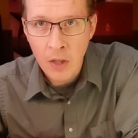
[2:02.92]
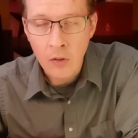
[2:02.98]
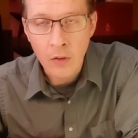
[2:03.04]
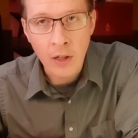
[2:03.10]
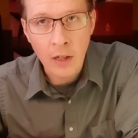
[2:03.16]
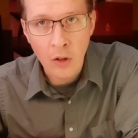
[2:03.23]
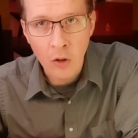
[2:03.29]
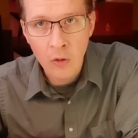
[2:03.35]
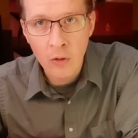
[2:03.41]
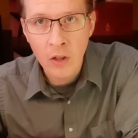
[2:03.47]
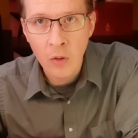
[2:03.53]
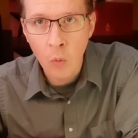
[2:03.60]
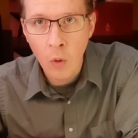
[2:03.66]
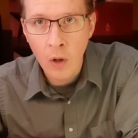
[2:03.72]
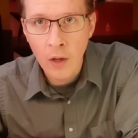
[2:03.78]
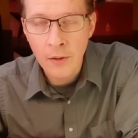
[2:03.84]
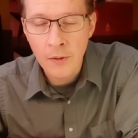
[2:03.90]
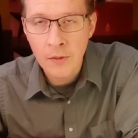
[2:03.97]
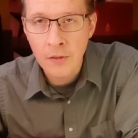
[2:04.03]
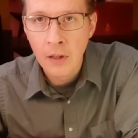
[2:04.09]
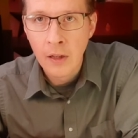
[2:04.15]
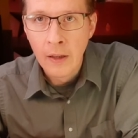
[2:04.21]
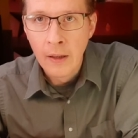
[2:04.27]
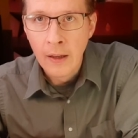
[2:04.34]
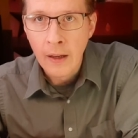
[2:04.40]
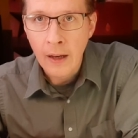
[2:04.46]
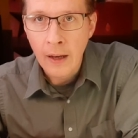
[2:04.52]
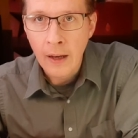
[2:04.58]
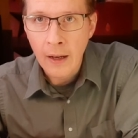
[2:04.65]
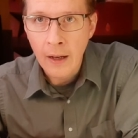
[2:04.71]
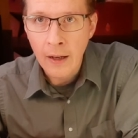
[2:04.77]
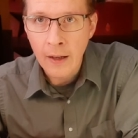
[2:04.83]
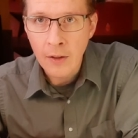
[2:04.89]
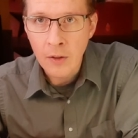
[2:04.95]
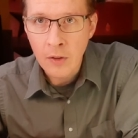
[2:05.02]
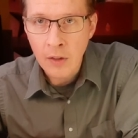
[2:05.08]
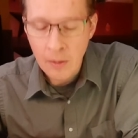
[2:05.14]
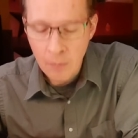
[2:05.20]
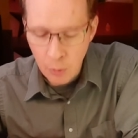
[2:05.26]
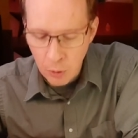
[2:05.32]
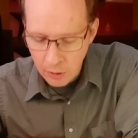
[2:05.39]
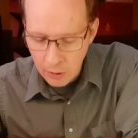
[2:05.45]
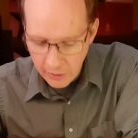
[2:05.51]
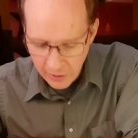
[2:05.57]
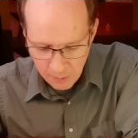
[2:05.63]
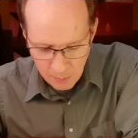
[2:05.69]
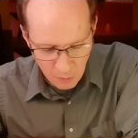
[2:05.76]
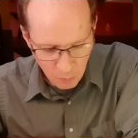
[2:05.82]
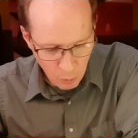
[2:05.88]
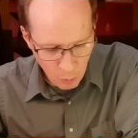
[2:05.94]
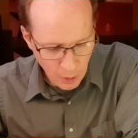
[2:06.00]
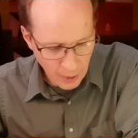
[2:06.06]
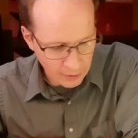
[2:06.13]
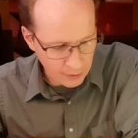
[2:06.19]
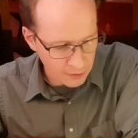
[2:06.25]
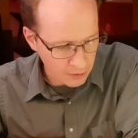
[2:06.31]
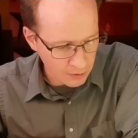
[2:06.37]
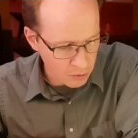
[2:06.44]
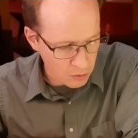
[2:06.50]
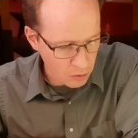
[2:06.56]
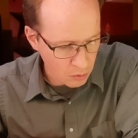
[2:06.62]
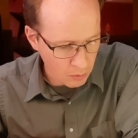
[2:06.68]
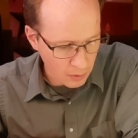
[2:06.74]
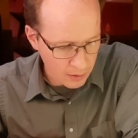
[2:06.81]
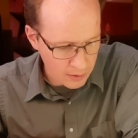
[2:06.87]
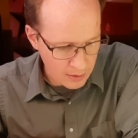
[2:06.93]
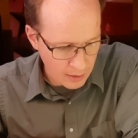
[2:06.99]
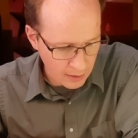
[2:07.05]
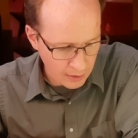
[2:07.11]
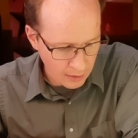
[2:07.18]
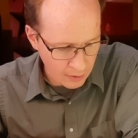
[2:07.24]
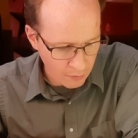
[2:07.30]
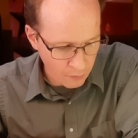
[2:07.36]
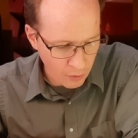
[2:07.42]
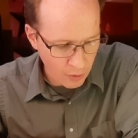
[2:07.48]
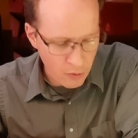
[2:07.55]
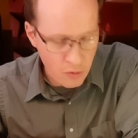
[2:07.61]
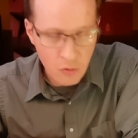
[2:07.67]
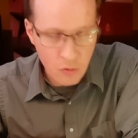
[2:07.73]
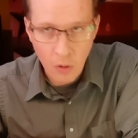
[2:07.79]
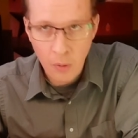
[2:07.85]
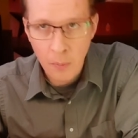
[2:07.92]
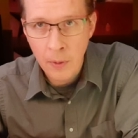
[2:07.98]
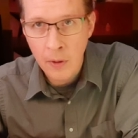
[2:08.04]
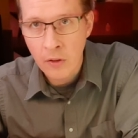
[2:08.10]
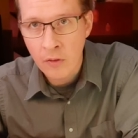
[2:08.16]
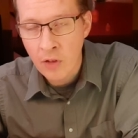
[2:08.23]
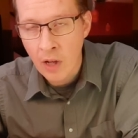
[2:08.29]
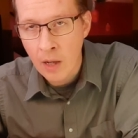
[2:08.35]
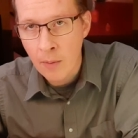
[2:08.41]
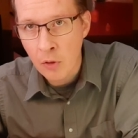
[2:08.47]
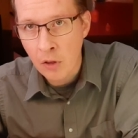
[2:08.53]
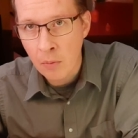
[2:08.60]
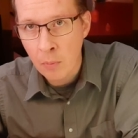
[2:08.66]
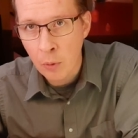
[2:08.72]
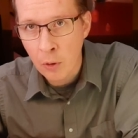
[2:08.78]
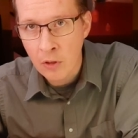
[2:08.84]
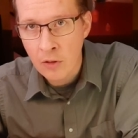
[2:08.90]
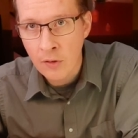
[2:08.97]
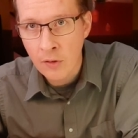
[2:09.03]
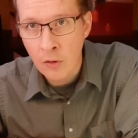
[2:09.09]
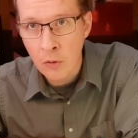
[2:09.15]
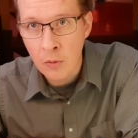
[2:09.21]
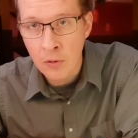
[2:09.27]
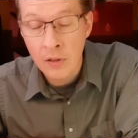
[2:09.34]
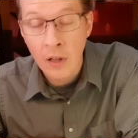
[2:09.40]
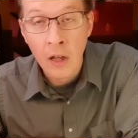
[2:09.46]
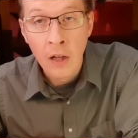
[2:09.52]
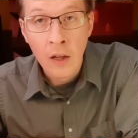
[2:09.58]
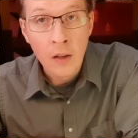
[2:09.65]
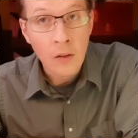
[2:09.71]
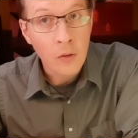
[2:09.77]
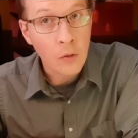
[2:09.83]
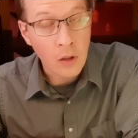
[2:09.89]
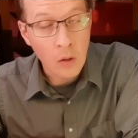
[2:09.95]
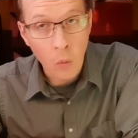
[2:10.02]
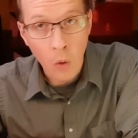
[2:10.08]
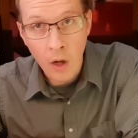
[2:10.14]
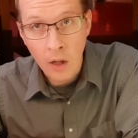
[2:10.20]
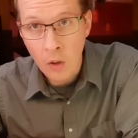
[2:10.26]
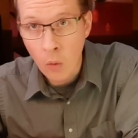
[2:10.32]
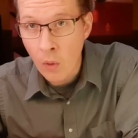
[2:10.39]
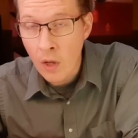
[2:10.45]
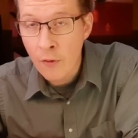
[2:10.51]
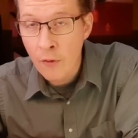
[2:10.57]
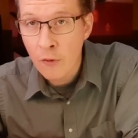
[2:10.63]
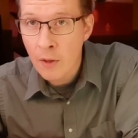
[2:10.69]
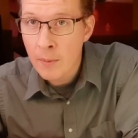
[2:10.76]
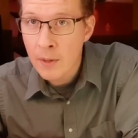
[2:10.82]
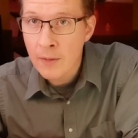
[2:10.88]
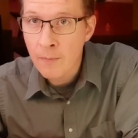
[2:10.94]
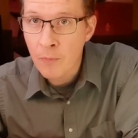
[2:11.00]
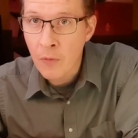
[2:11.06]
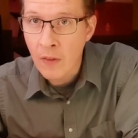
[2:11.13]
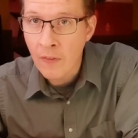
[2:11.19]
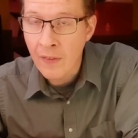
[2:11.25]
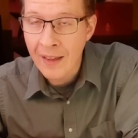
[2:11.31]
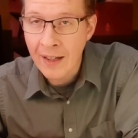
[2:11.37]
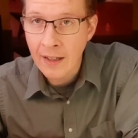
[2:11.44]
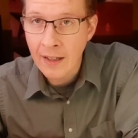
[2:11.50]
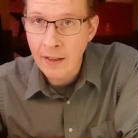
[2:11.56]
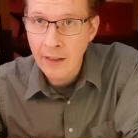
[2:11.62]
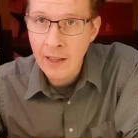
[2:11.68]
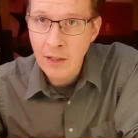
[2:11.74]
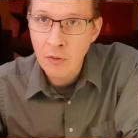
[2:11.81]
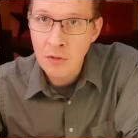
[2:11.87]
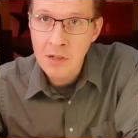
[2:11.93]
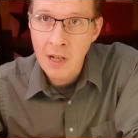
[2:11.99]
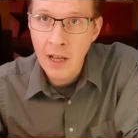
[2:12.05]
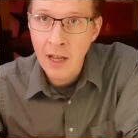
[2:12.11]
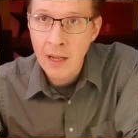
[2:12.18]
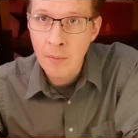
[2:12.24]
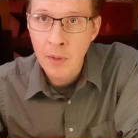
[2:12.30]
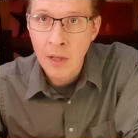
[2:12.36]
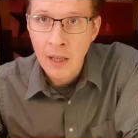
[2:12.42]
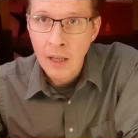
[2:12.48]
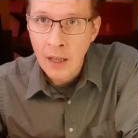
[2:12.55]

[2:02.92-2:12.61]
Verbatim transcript: You can learn it once, uh, you can put a little bit of practice into it, and in a very short period of time, you can put it to use. You can walk away from it, and then at a later time,